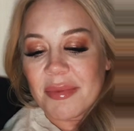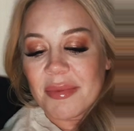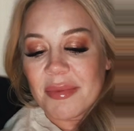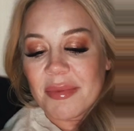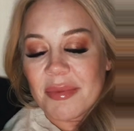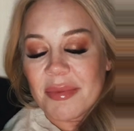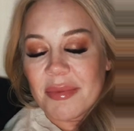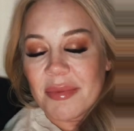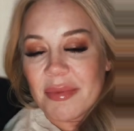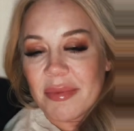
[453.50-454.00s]

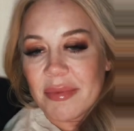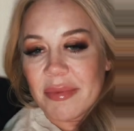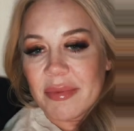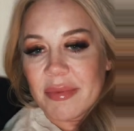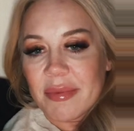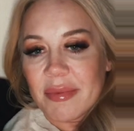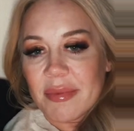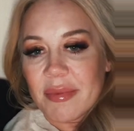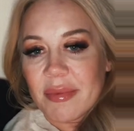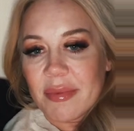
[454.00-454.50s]

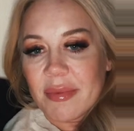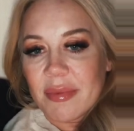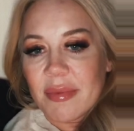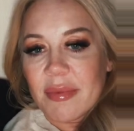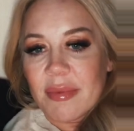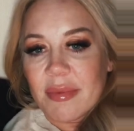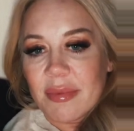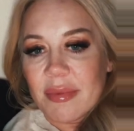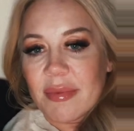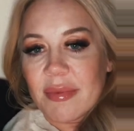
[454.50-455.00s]

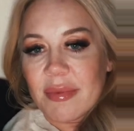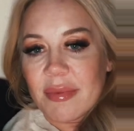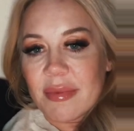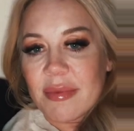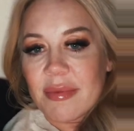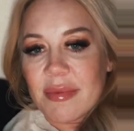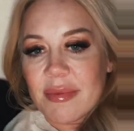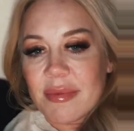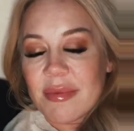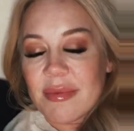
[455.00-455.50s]

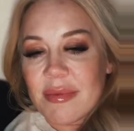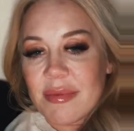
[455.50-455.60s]
(not speaking)